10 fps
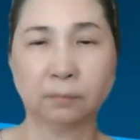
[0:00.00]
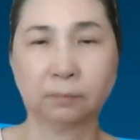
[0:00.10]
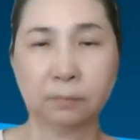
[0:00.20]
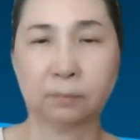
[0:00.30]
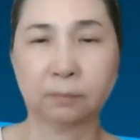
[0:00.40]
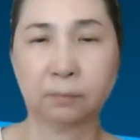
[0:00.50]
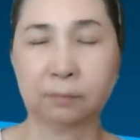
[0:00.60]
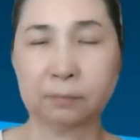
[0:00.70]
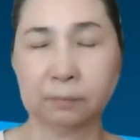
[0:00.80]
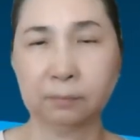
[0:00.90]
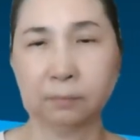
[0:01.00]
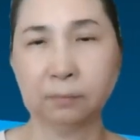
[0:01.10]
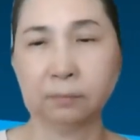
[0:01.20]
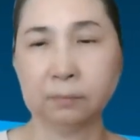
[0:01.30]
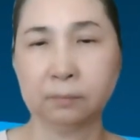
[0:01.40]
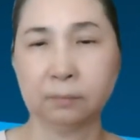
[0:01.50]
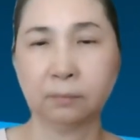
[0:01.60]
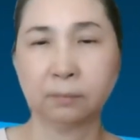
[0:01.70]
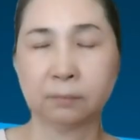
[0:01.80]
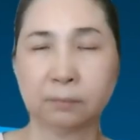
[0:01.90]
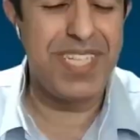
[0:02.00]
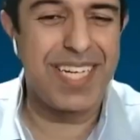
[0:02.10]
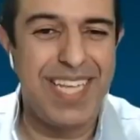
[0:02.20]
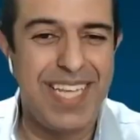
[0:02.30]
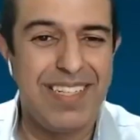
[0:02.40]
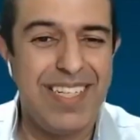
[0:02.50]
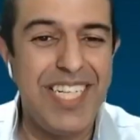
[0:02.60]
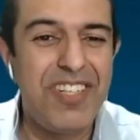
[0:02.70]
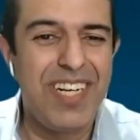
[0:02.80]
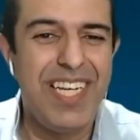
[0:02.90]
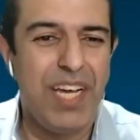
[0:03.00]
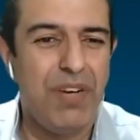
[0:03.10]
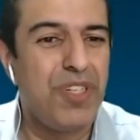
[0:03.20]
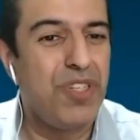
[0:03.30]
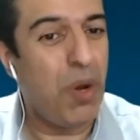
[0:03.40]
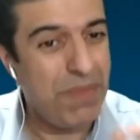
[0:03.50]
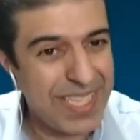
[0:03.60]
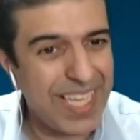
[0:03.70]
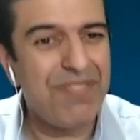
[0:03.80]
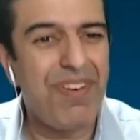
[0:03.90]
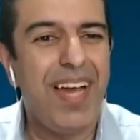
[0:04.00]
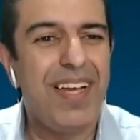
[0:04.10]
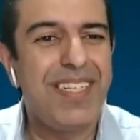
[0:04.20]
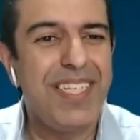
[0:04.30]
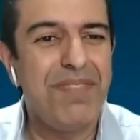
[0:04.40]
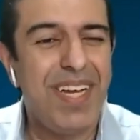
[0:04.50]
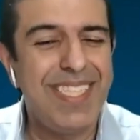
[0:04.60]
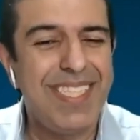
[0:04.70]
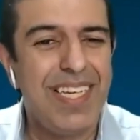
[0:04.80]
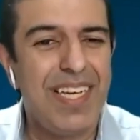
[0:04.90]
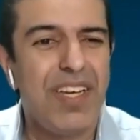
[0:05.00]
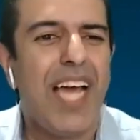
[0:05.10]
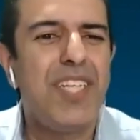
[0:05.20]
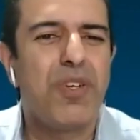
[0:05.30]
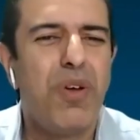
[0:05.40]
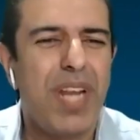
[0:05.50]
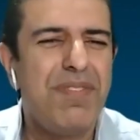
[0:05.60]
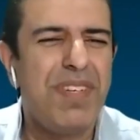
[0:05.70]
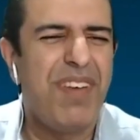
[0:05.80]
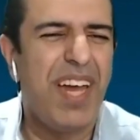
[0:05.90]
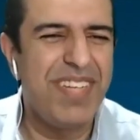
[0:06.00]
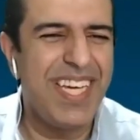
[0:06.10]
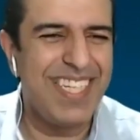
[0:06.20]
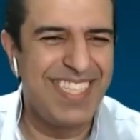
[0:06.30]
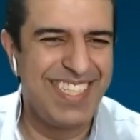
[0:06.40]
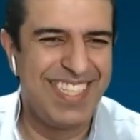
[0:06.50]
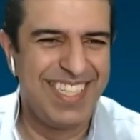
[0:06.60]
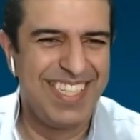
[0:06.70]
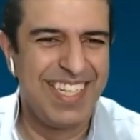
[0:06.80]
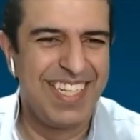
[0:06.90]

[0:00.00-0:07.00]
experience. We had projects that literally that would normally take 3 months, had to go live in 5 days.